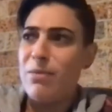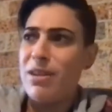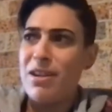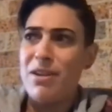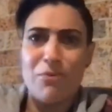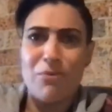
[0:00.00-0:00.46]

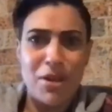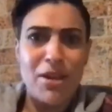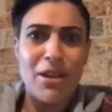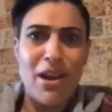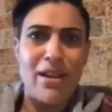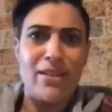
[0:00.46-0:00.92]
And he
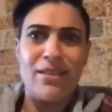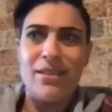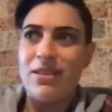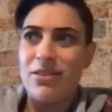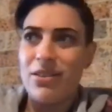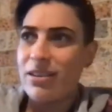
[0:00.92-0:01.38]
realized,
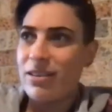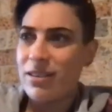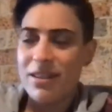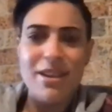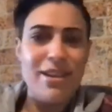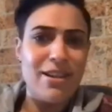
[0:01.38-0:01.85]
he's like,
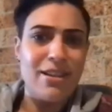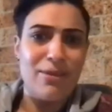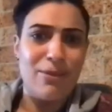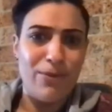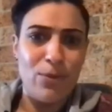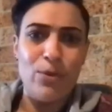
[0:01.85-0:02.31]
Sydney
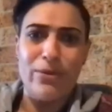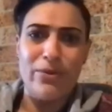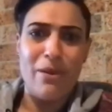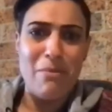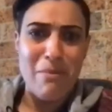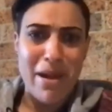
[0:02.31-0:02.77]
is full of
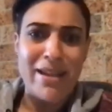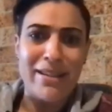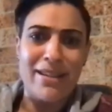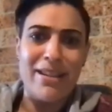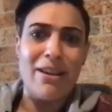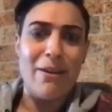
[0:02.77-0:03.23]

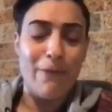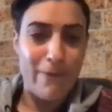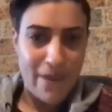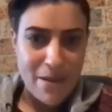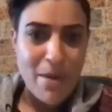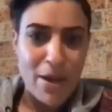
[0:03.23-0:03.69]
amazing
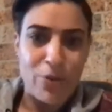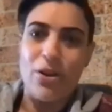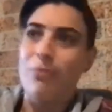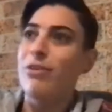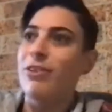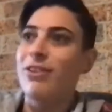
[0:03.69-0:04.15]
female
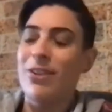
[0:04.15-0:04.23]
drummers.